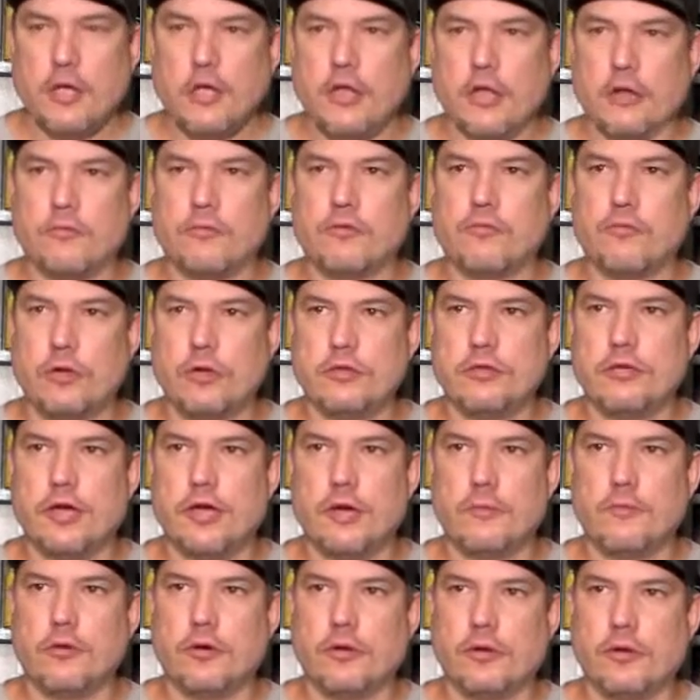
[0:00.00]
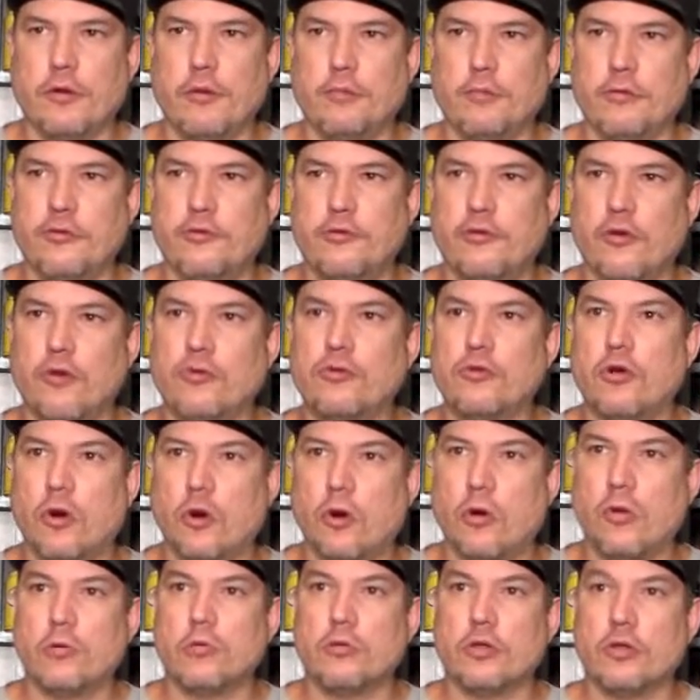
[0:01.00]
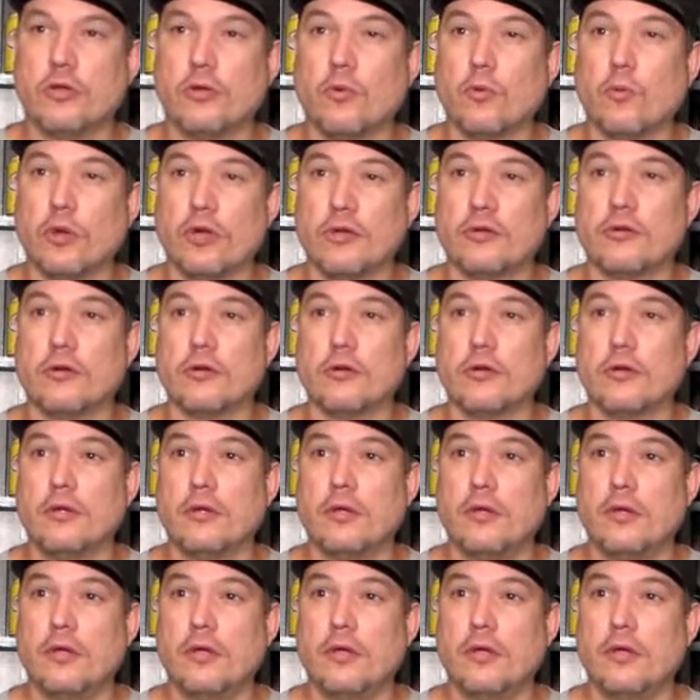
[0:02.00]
There was one time where it was so cold in the winter,